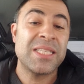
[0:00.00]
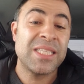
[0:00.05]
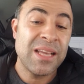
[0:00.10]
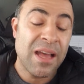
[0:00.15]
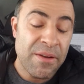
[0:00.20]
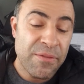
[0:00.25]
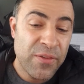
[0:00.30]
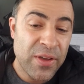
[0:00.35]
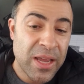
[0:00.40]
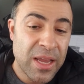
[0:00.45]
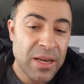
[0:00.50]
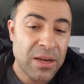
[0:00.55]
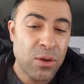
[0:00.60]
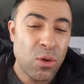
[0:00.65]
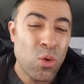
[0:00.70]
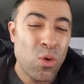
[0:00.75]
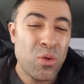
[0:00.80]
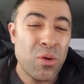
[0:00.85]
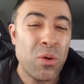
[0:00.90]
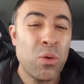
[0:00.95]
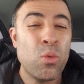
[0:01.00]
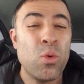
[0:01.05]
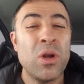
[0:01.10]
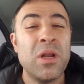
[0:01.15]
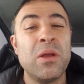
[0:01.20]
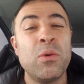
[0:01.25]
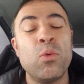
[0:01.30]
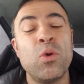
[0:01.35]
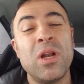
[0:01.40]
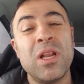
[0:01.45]
Safin, or
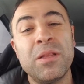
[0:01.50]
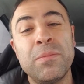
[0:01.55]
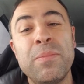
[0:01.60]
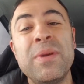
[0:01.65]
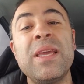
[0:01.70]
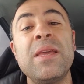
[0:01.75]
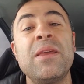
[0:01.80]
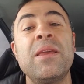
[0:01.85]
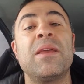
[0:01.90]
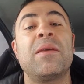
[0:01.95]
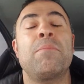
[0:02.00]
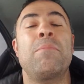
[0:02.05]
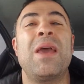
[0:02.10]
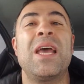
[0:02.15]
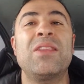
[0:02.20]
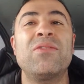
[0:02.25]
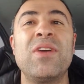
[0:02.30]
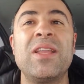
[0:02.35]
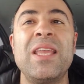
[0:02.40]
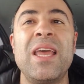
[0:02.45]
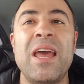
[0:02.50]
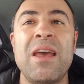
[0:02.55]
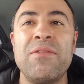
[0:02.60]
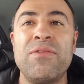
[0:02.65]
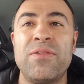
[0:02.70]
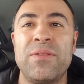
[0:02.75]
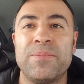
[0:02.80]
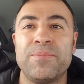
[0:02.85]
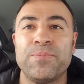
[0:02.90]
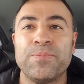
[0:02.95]
will it be
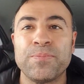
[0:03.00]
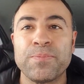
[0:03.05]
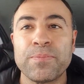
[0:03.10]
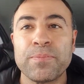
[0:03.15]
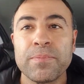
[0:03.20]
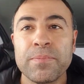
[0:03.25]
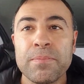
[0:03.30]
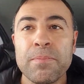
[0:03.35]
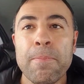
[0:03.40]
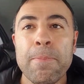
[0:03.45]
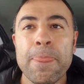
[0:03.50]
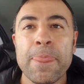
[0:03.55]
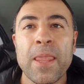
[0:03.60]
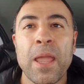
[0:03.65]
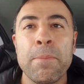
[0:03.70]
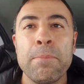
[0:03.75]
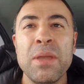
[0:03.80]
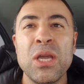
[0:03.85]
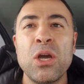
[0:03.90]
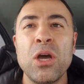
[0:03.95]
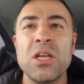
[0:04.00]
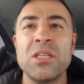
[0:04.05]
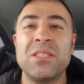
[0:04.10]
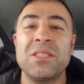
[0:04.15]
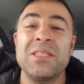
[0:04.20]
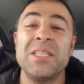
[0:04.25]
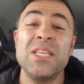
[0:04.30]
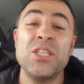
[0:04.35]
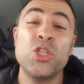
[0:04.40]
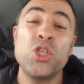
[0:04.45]
Medvedev? Because
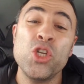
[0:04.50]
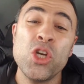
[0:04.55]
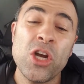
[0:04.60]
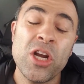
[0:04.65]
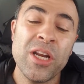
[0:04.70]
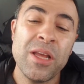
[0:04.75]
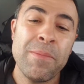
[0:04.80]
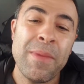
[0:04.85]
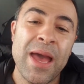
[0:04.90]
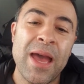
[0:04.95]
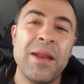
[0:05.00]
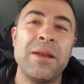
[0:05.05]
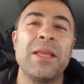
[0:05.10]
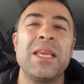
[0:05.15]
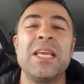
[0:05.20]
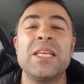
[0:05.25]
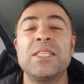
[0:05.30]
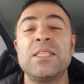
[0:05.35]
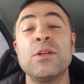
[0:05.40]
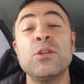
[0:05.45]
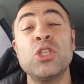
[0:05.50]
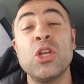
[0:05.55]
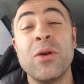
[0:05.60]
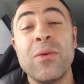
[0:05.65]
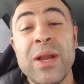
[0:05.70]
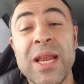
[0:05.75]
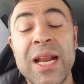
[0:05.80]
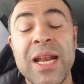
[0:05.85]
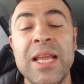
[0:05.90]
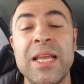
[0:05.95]
this journeyman,
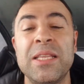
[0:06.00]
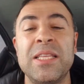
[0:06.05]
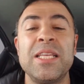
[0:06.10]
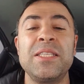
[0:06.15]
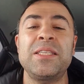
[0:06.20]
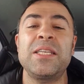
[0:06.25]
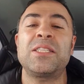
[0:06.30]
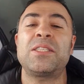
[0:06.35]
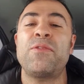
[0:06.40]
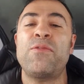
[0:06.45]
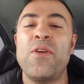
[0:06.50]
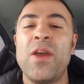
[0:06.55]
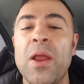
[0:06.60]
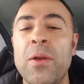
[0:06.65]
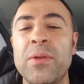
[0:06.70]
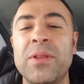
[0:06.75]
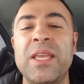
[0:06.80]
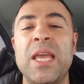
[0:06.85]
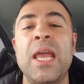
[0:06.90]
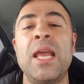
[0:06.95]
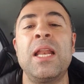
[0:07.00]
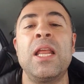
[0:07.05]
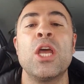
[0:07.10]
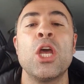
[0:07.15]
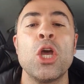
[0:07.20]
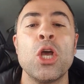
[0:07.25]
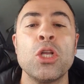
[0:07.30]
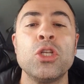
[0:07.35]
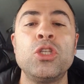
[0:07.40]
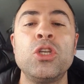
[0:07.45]
this is a fairy tale
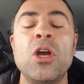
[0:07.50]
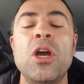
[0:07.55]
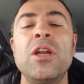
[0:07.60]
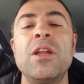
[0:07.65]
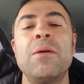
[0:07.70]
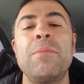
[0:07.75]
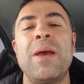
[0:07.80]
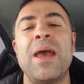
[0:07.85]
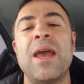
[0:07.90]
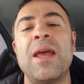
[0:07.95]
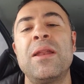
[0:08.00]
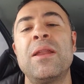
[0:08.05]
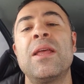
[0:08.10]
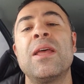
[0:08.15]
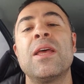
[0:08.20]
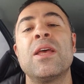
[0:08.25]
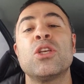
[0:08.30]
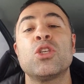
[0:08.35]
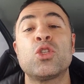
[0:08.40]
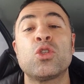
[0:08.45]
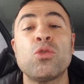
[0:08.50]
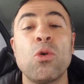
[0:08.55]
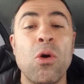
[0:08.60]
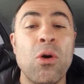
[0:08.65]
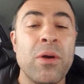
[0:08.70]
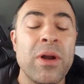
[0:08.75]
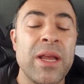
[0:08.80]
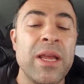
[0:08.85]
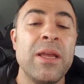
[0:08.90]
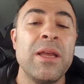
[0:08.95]
journeyman
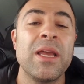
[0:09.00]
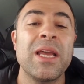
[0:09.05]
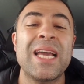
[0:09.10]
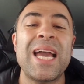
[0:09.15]
story.